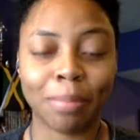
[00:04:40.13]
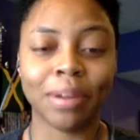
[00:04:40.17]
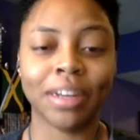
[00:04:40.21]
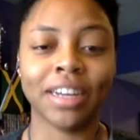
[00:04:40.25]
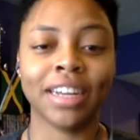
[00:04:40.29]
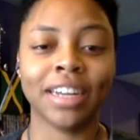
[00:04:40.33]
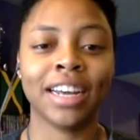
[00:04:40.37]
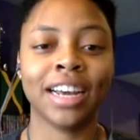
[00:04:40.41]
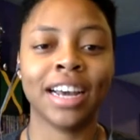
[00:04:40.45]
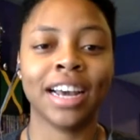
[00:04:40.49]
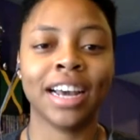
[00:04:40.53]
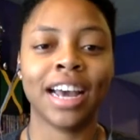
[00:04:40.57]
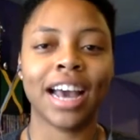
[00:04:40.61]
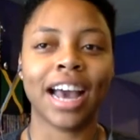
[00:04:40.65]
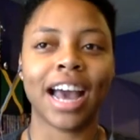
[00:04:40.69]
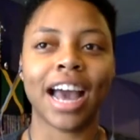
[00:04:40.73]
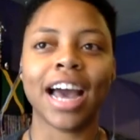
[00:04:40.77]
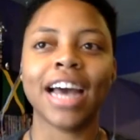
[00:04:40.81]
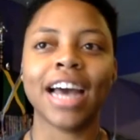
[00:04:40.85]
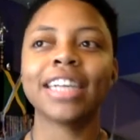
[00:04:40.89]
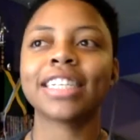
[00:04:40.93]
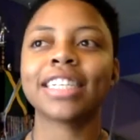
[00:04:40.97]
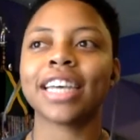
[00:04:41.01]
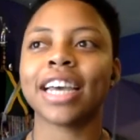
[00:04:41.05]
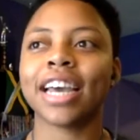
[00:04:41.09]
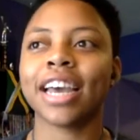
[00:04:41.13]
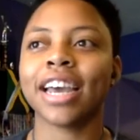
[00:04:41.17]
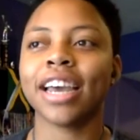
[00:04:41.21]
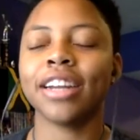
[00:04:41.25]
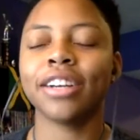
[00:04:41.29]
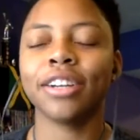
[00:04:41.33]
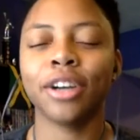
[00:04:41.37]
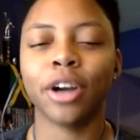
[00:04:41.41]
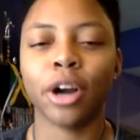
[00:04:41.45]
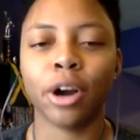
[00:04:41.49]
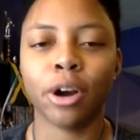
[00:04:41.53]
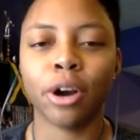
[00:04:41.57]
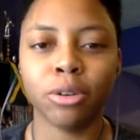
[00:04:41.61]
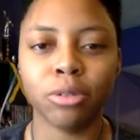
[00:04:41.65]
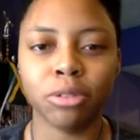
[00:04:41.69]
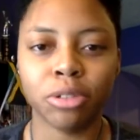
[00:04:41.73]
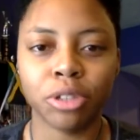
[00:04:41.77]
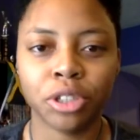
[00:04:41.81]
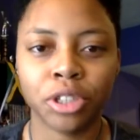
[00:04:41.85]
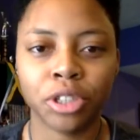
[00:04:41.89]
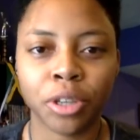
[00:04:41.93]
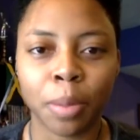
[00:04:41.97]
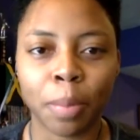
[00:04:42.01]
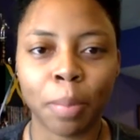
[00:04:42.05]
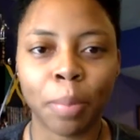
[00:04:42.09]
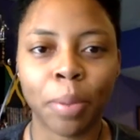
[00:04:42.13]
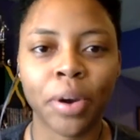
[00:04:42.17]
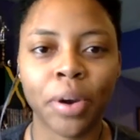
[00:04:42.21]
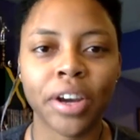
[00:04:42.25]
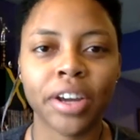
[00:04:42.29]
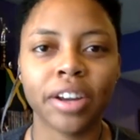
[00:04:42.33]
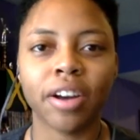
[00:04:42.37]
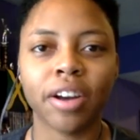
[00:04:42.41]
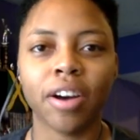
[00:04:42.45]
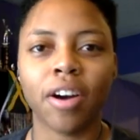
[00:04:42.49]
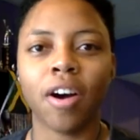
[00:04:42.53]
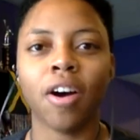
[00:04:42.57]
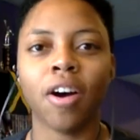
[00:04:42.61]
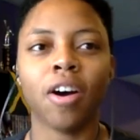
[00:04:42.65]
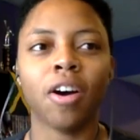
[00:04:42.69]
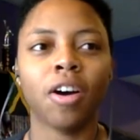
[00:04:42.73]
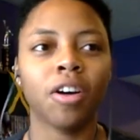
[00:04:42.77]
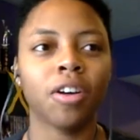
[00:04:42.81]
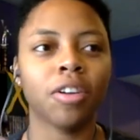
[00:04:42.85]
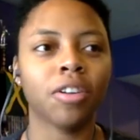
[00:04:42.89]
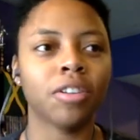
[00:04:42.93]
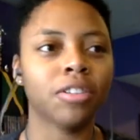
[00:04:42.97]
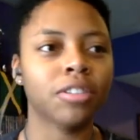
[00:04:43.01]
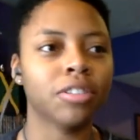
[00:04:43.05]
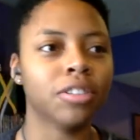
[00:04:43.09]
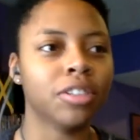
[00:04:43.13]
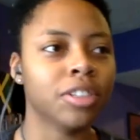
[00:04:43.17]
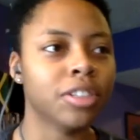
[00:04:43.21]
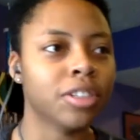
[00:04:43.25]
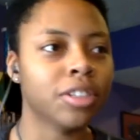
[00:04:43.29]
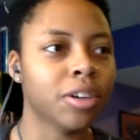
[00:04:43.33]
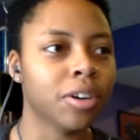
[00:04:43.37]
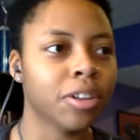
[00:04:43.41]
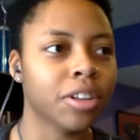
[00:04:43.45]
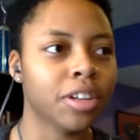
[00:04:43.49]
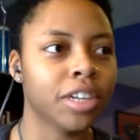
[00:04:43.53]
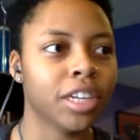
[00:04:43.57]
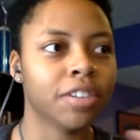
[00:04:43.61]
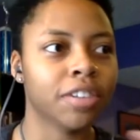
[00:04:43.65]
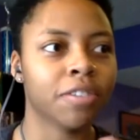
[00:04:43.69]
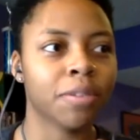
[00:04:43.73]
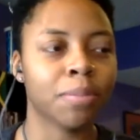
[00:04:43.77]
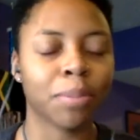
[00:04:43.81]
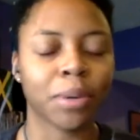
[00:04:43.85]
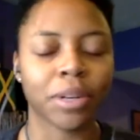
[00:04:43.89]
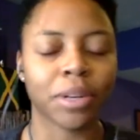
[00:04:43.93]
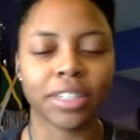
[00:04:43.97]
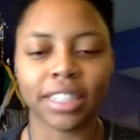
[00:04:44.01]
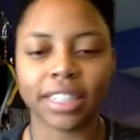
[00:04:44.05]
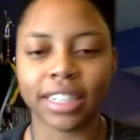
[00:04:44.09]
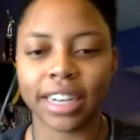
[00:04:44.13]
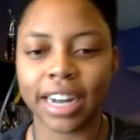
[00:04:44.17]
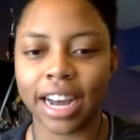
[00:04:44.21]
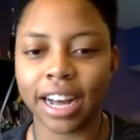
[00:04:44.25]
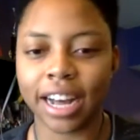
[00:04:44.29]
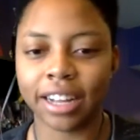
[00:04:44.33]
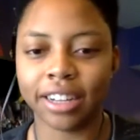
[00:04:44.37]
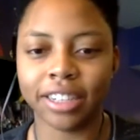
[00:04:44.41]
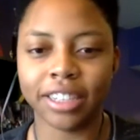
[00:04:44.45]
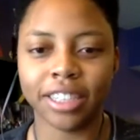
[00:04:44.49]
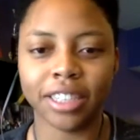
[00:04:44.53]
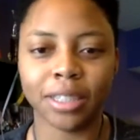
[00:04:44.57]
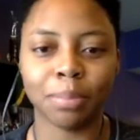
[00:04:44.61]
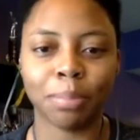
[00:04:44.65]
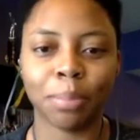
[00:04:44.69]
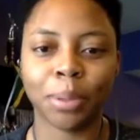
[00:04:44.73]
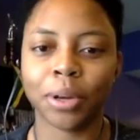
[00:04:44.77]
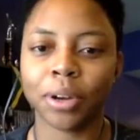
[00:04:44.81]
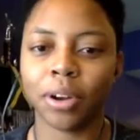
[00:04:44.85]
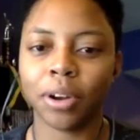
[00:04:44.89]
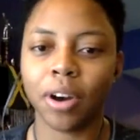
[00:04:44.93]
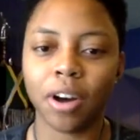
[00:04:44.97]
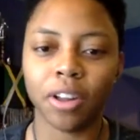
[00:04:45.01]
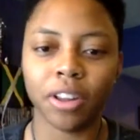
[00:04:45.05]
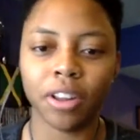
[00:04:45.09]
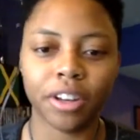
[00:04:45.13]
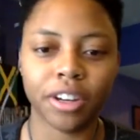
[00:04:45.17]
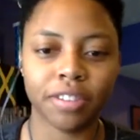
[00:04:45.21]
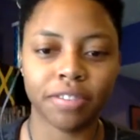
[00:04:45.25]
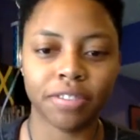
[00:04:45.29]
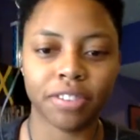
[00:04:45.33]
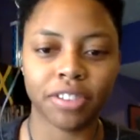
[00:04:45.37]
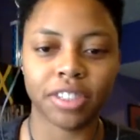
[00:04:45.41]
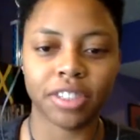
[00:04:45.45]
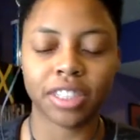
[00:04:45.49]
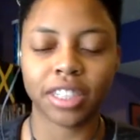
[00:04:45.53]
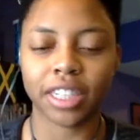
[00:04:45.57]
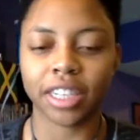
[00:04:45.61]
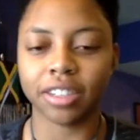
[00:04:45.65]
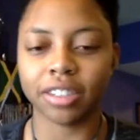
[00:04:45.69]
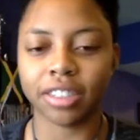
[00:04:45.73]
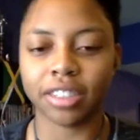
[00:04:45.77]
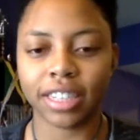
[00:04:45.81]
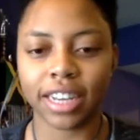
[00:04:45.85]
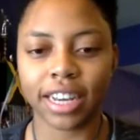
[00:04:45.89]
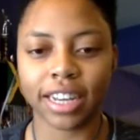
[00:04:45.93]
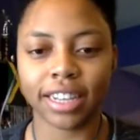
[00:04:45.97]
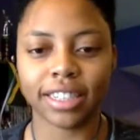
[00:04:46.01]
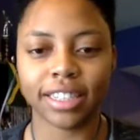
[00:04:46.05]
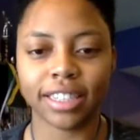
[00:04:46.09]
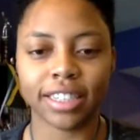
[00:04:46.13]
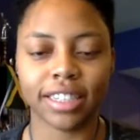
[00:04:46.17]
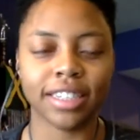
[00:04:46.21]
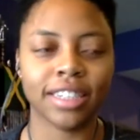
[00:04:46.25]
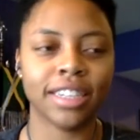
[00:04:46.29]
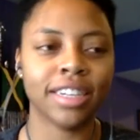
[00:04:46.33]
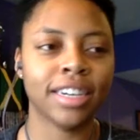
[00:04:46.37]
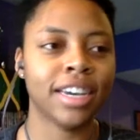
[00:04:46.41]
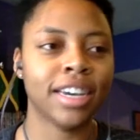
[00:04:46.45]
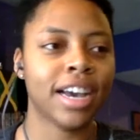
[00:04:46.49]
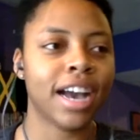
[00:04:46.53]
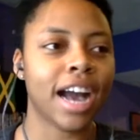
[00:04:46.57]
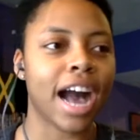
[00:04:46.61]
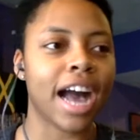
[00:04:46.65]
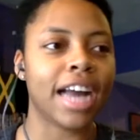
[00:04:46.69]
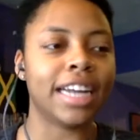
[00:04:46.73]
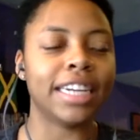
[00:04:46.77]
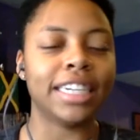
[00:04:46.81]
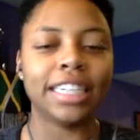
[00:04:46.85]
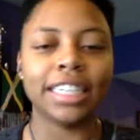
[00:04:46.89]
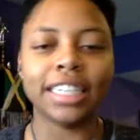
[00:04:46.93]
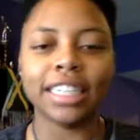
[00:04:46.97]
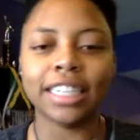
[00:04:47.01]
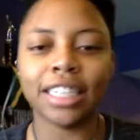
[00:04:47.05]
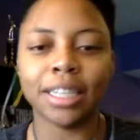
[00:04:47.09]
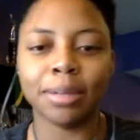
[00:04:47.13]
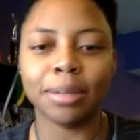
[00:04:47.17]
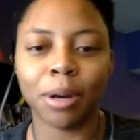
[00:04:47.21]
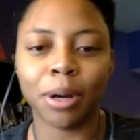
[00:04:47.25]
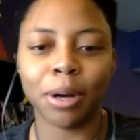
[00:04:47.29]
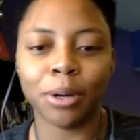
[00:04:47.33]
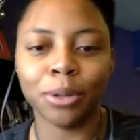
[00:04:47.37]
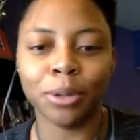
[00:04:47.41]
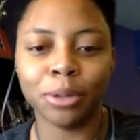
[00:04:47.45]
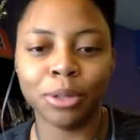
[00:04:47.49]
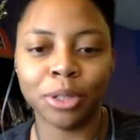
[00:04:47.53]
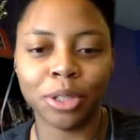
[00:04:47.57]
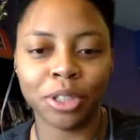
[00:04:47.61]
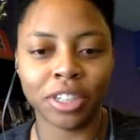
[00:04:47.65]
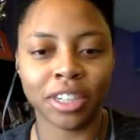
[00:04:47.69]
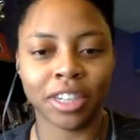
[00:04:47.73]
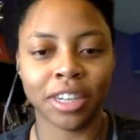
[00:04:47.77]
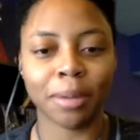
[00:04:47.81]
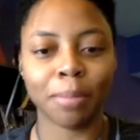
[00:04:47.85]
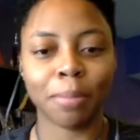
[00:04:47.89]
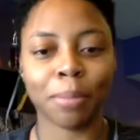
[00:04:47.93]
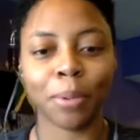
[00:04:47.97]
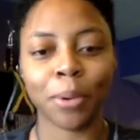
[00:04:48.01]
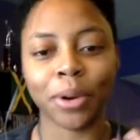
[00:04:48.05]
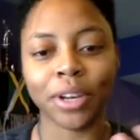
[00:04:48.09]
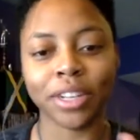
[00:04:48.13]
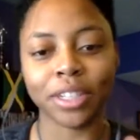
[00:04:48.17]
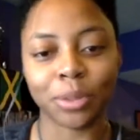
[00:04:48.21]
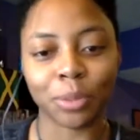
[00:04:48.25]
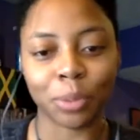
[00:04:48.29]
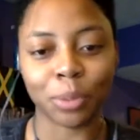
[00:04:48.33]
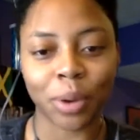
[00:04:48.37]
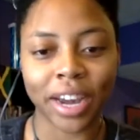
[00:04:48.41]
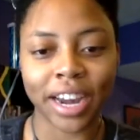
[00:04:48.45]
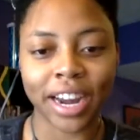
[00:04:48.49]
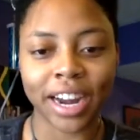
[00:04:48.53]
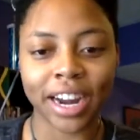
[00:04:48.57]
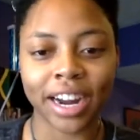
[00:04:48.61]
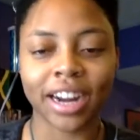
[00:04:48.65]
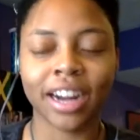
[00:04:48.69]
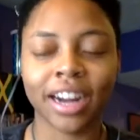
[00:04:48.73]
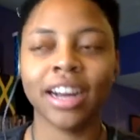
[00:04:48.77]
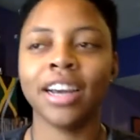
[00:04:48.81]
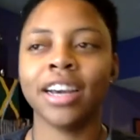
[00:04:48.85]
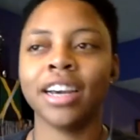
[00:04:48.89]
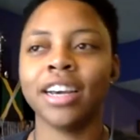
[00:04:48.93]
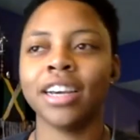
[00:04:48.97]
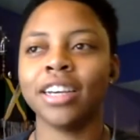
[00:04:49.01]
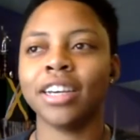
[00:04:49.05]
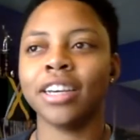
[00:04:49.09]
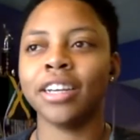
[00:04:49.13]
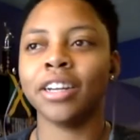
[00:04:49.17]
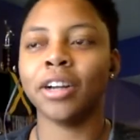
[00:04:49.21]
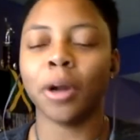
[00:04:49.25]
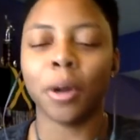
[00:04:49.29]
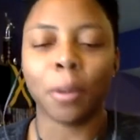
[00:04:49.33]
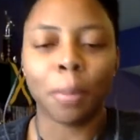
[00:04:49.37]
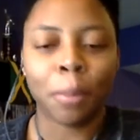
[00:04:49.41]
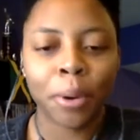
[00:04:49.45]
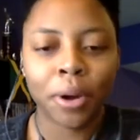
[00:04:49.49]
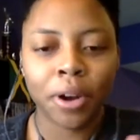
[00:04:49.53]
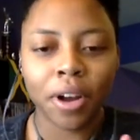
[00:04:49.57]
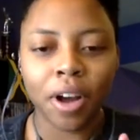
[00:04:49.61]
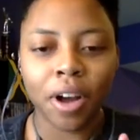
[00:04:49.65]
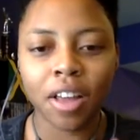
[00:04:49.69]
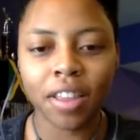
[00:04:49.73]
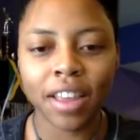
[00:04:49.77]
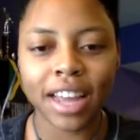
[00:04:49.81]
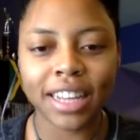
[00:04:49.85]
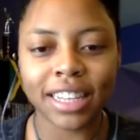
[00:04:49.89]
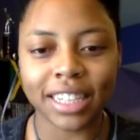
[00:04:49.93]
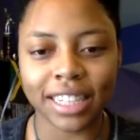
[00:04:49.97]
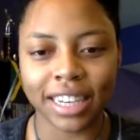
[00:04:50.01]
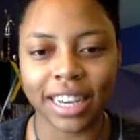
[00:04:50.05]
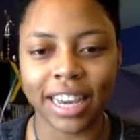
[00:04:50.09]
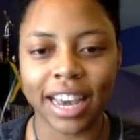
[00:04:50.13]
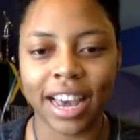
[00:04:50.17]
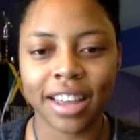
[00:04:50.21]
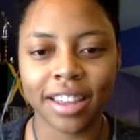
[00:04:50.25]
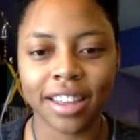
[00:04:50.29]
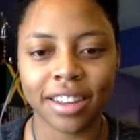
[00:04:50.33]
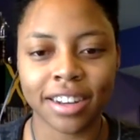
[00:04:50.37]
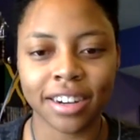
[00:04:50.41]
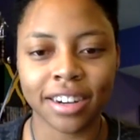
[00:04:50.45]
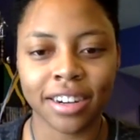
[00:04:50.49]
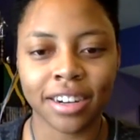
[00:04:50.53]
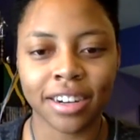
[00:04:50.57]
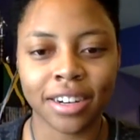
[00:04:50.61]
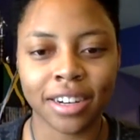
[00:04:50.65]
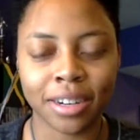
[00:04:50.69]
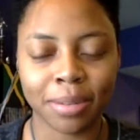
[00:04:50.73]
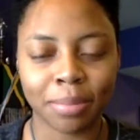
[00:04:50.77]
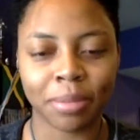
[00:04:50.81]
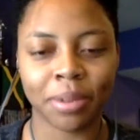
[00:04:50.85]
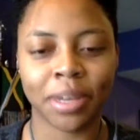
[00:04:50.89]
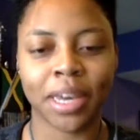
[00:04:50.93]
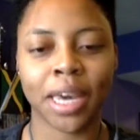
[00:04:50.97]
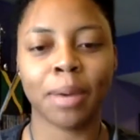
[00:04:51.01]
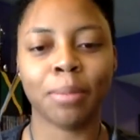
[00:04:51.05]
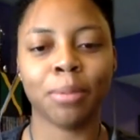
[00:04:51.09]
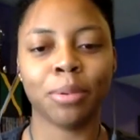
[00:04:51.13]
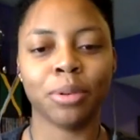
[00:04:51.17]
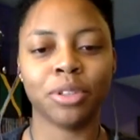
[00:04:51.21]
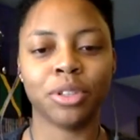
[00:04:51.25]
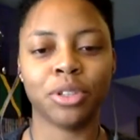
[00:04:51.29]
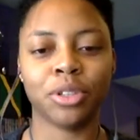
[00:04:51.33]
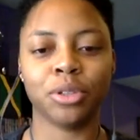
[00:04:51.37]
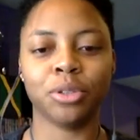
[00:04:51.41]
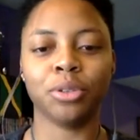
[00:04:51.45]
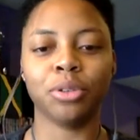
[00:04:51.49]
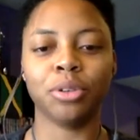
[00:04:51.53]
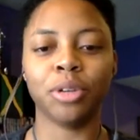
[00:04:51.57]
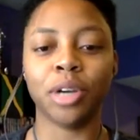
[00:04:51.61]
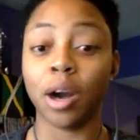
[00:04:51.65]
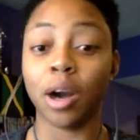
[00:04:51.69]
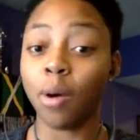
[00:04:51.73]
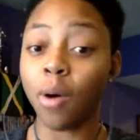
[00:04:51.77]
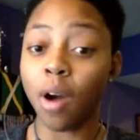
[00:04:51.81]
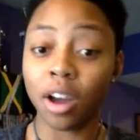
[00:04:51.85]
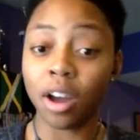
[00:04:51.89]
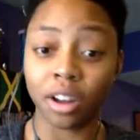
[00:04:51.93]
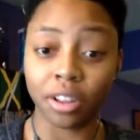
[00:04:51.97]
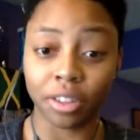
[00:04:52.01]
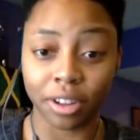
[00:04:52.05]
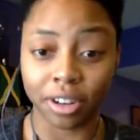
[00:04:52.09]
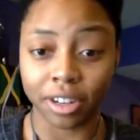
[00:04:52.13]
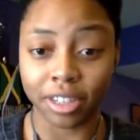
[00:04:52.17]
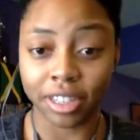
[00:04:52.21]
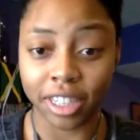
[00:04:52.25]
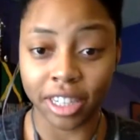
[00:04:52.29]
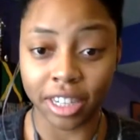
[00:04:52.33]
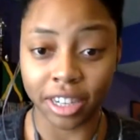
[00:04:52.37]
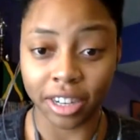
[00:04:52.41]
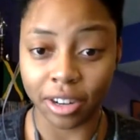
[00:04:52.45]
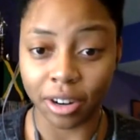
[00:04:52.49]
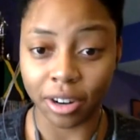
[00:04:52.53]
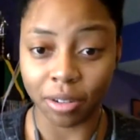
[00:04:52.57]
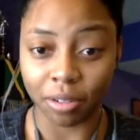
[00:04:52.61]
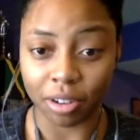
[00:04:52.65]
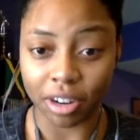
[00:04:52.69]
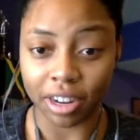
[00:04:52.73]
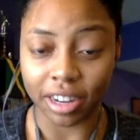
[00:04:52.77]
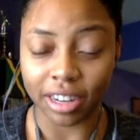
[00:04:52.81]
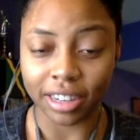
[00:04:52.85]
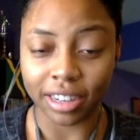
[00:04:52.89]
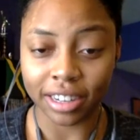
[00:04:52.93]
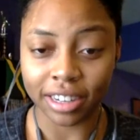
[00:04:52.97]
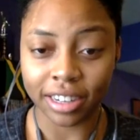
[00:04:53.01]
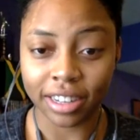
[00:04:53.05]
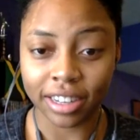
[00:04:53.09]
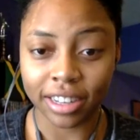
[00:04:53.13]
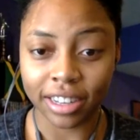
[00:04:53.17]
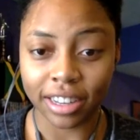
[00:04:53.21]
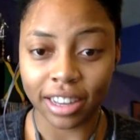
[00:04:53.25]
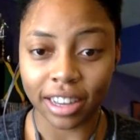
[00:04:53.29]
But as a head coach, to put all, the different personalities and put all the different skill sets and ideas about who should get points where, to put all that together and be able to go on a 13-0 run.